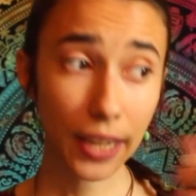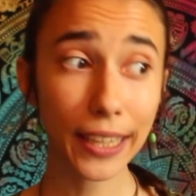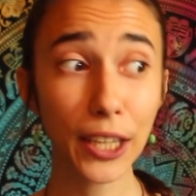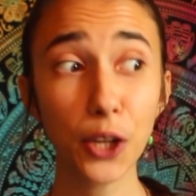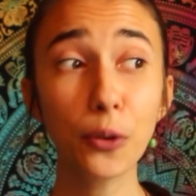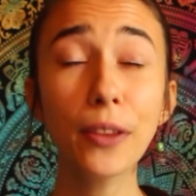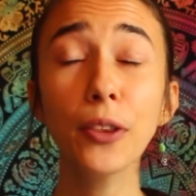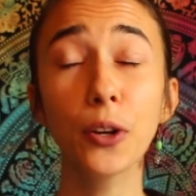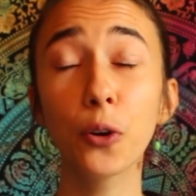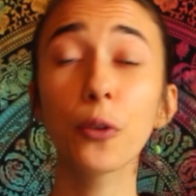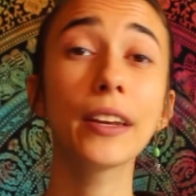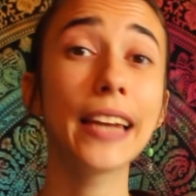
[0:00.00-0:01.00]
Here in the
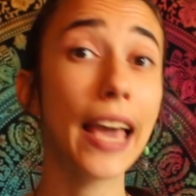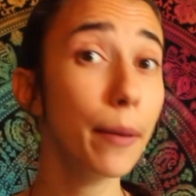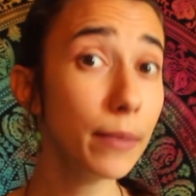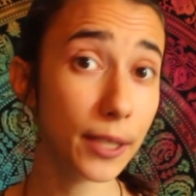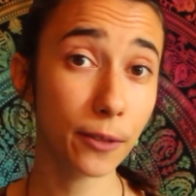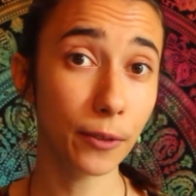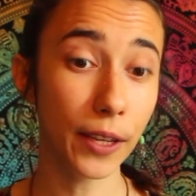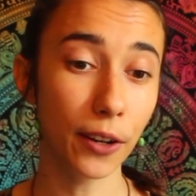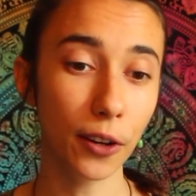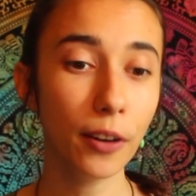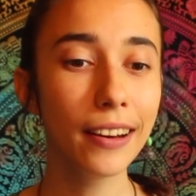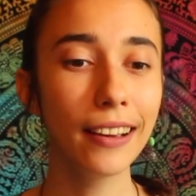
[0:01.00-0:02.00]
Northern
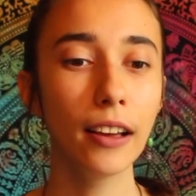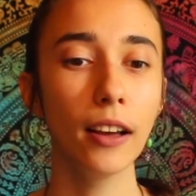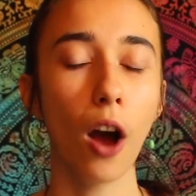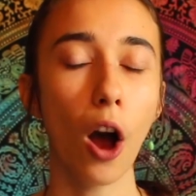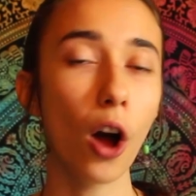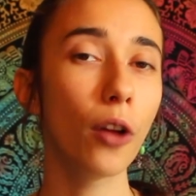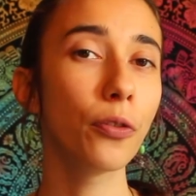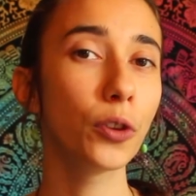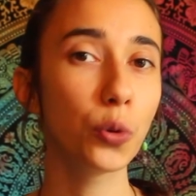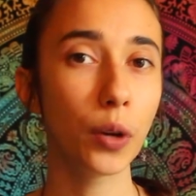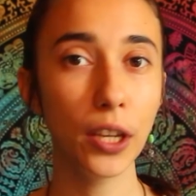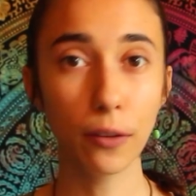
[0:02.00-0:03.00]
Hemisphere, on the
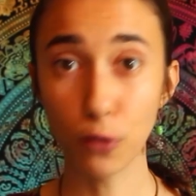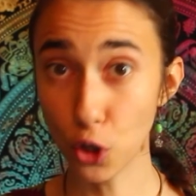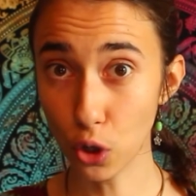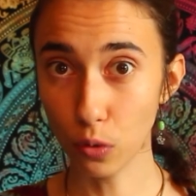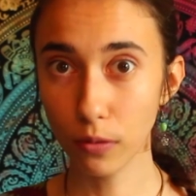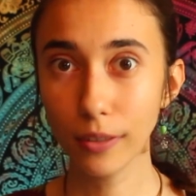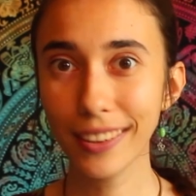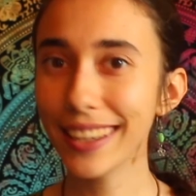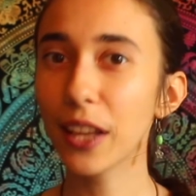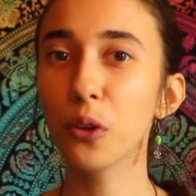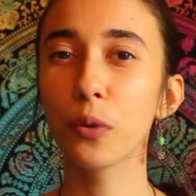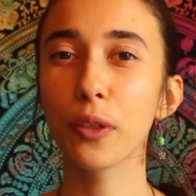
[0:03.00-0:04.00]
20th of June,
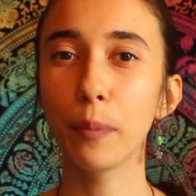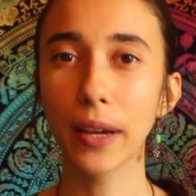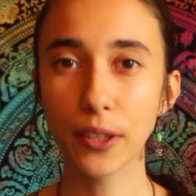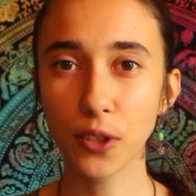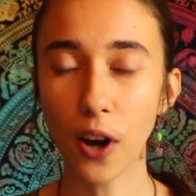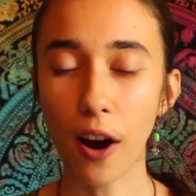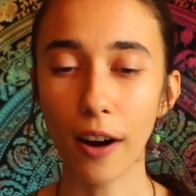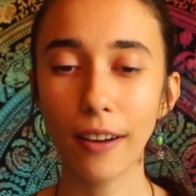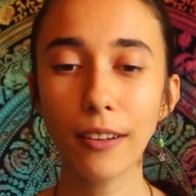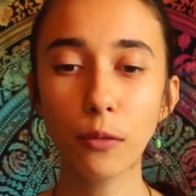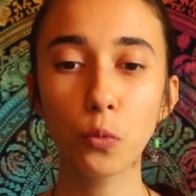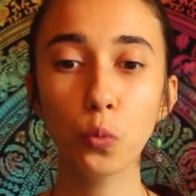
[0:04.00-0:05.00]
Yellow Rhythmic
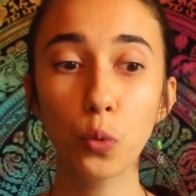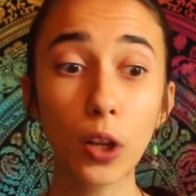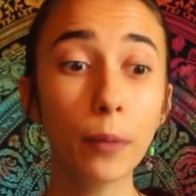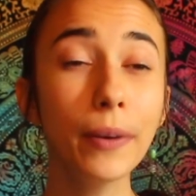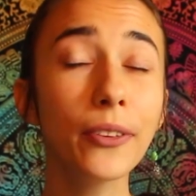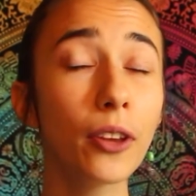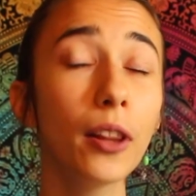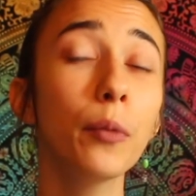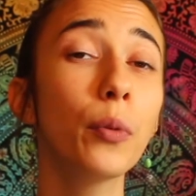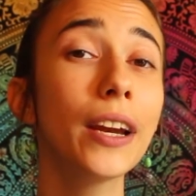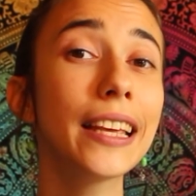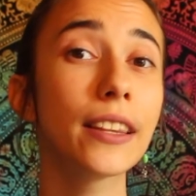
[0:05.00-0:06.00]
Star will be
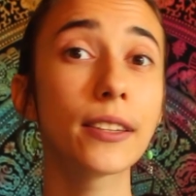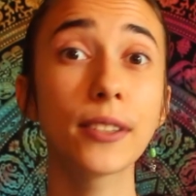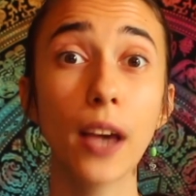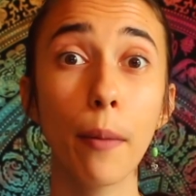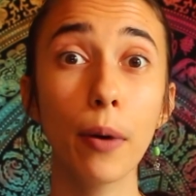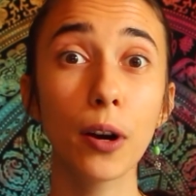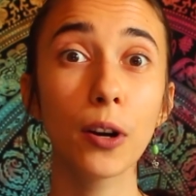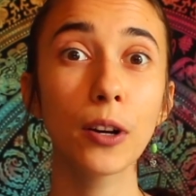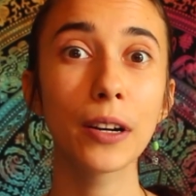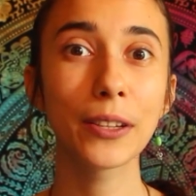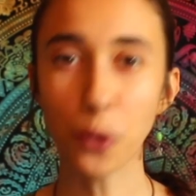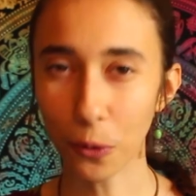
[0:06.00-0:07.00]
celebrating the
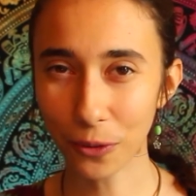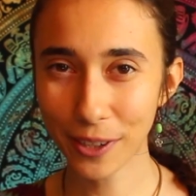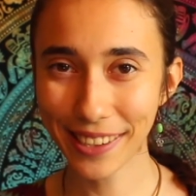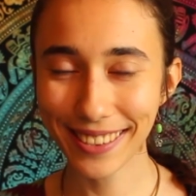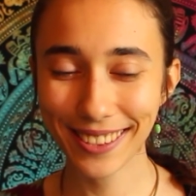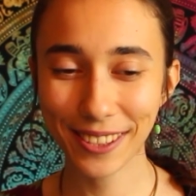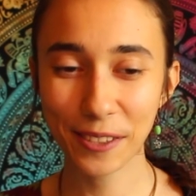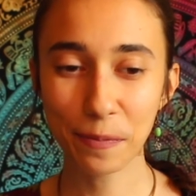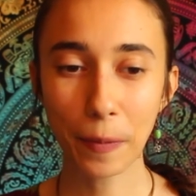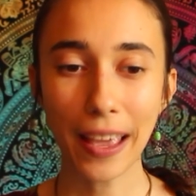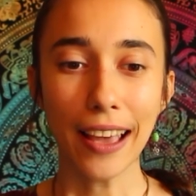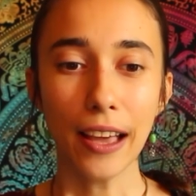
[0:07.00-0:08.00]
summer solstice.
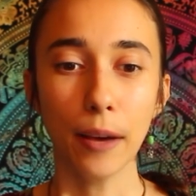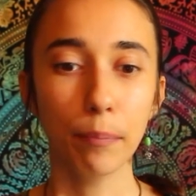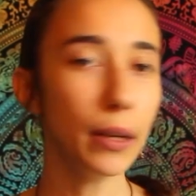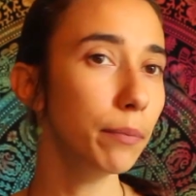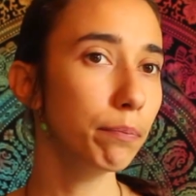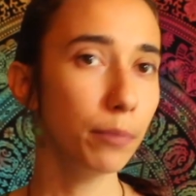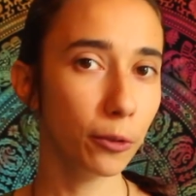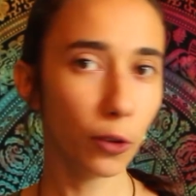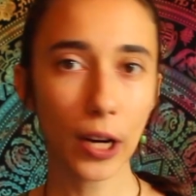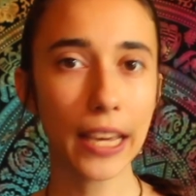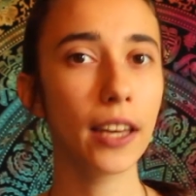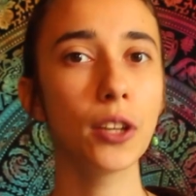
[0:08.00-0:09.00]
But
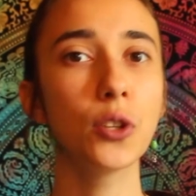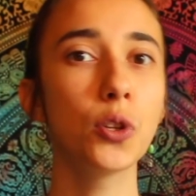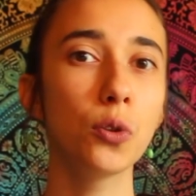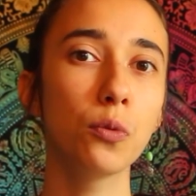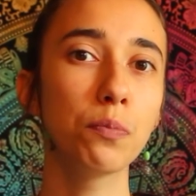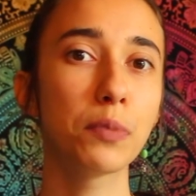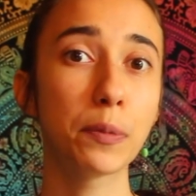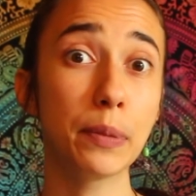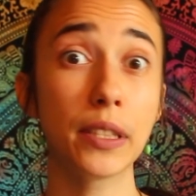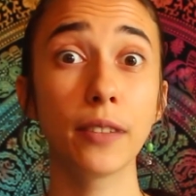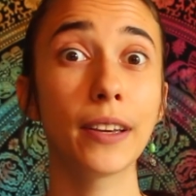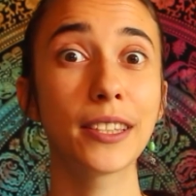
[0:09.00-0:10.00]
before I get into
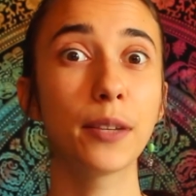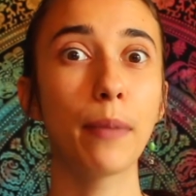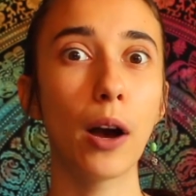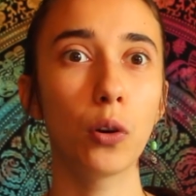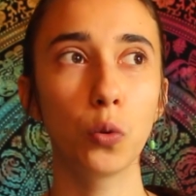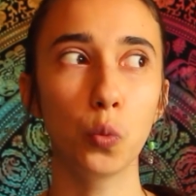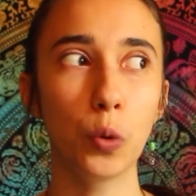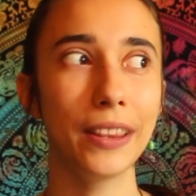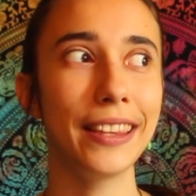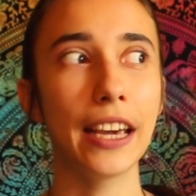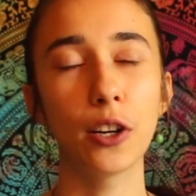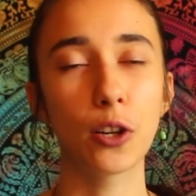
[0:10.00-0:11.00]
specifics about
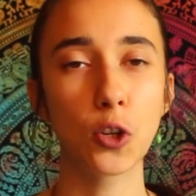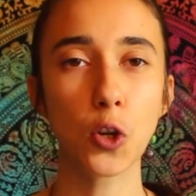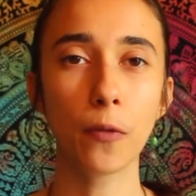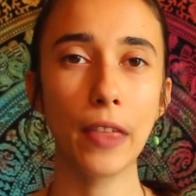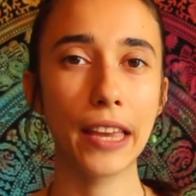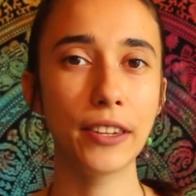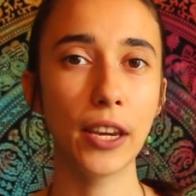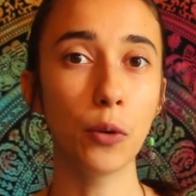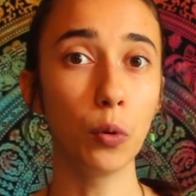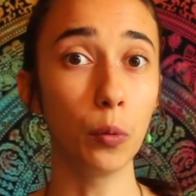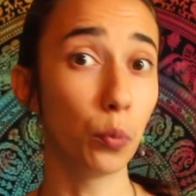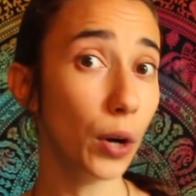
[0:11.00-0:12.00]
what the energy of that day
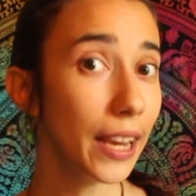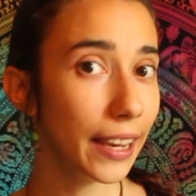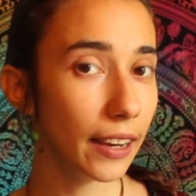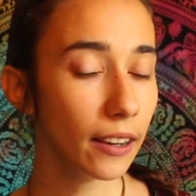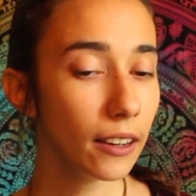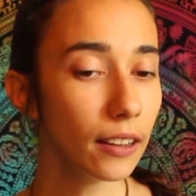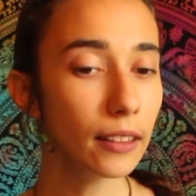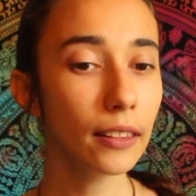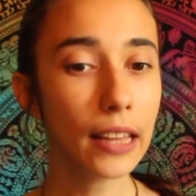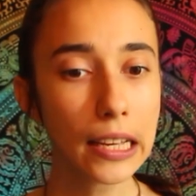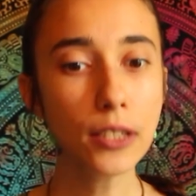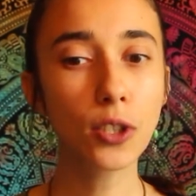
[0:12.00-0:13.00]
will bring,
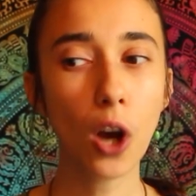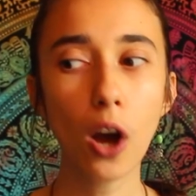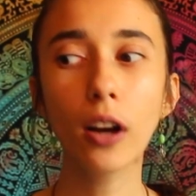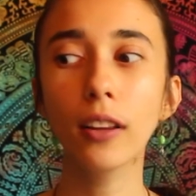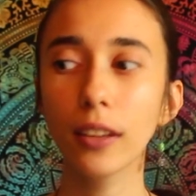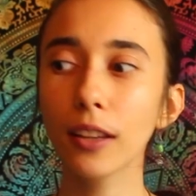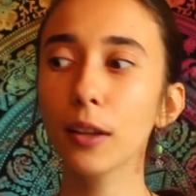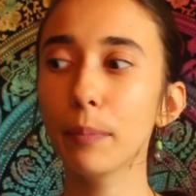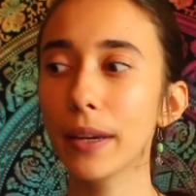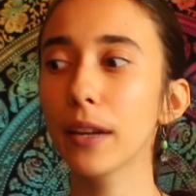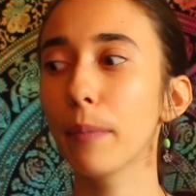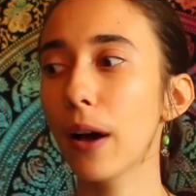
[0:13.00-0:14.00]
let's talk a little
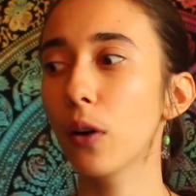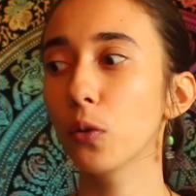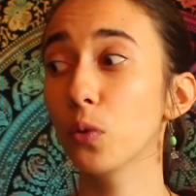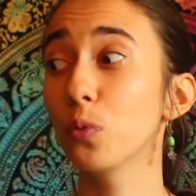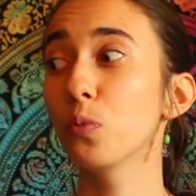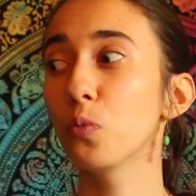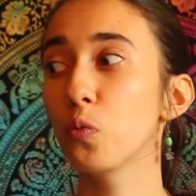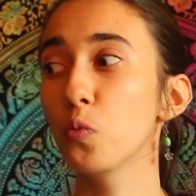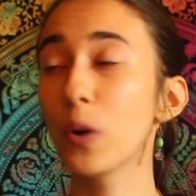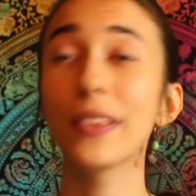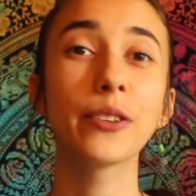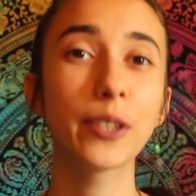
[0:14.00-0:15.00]
bit about
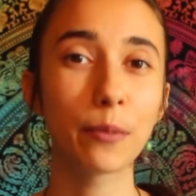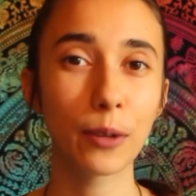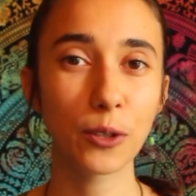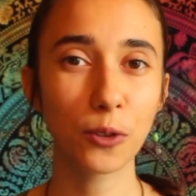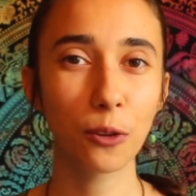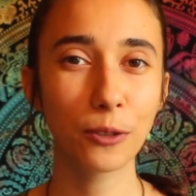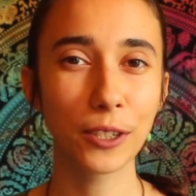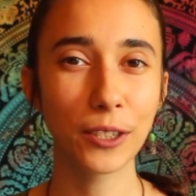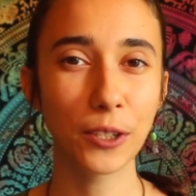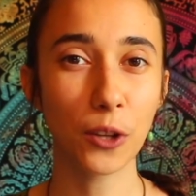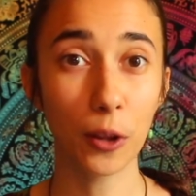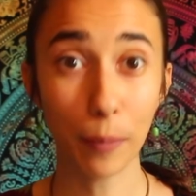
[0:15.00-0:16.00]
what the summer solstice
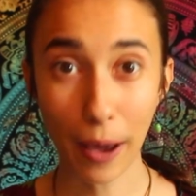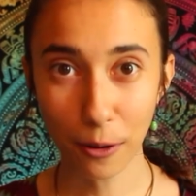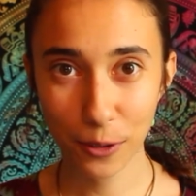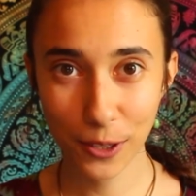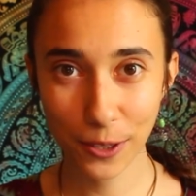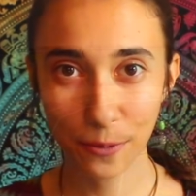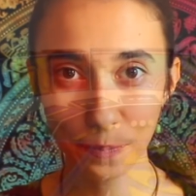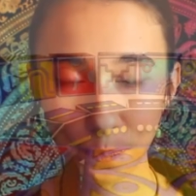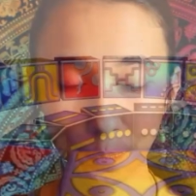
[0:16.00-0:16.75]
is all about.